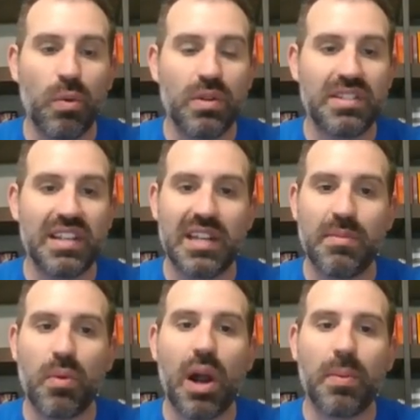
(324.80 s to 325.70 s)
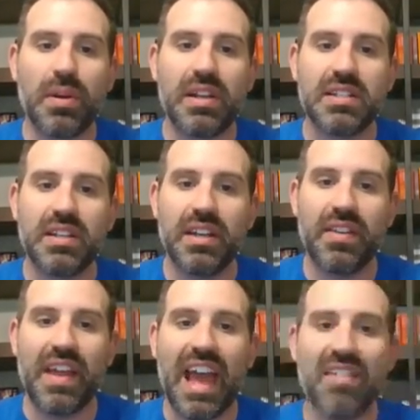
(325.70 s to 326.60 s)
16 properties.
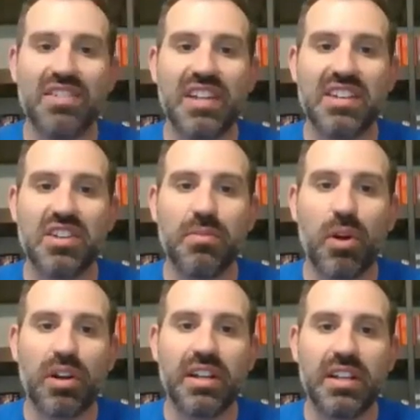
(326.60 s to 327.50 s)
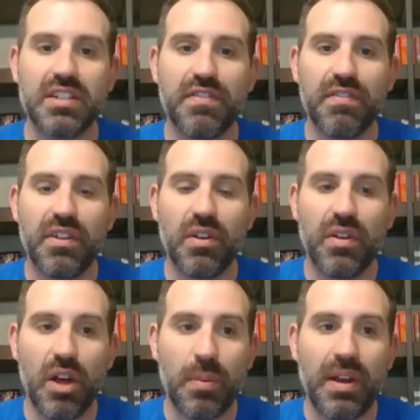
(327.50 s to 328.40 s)
And the average days on market is
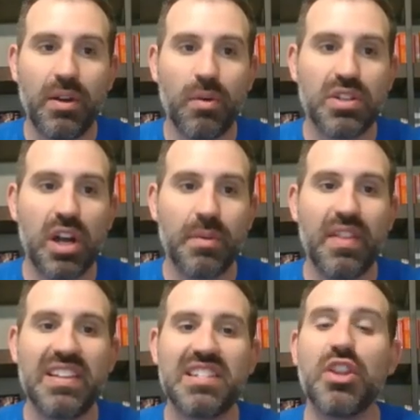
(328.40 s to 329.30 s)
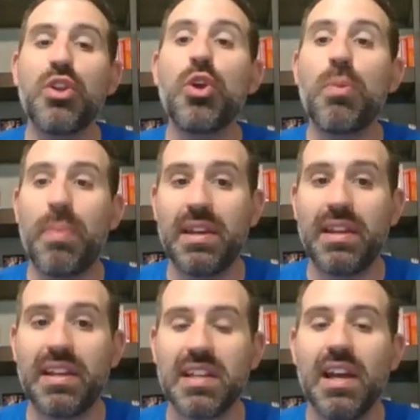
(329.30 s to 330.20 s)
up here. We're talking about these are the new
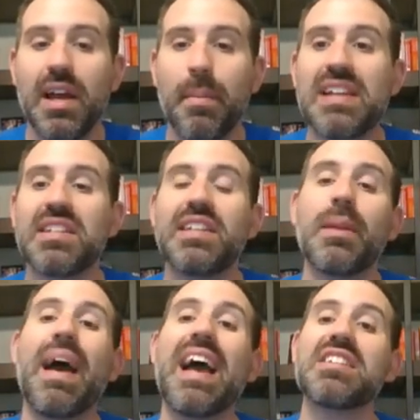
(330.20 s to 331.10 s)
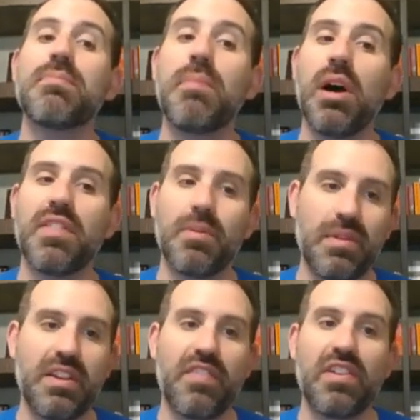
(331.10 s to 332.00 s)
pendings. Basically, in the past month, let me
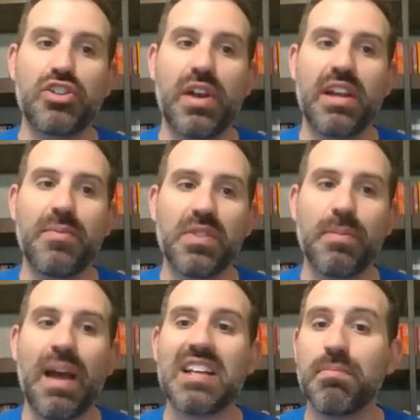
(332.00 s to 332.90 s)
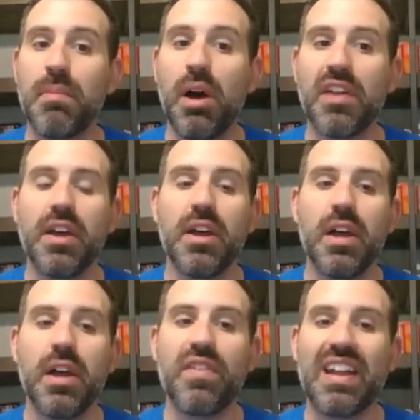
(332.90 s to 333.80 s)
differentiate. Past month,
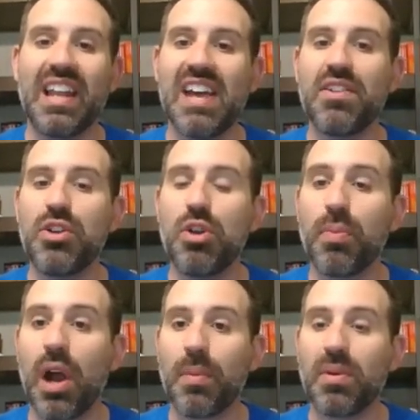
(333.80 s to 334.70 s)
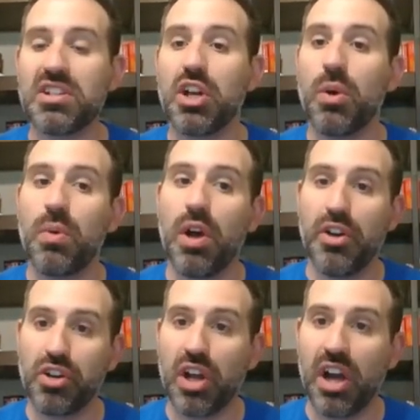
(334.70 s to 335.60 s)
we've had 11 new properties go
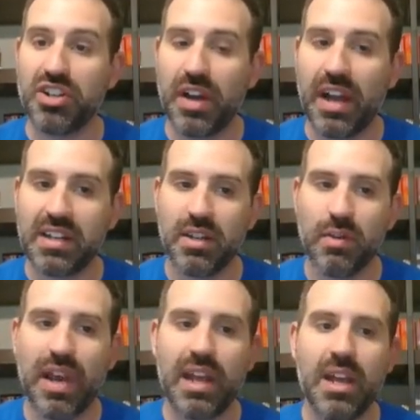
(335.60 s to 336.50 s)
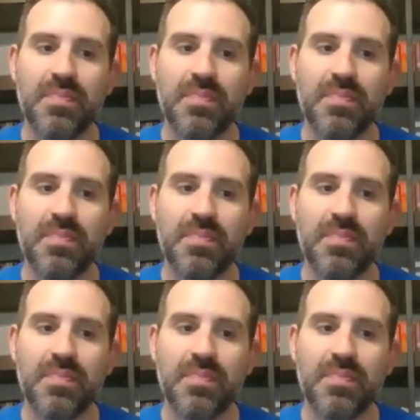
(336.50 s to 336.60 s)
under contract. Okay,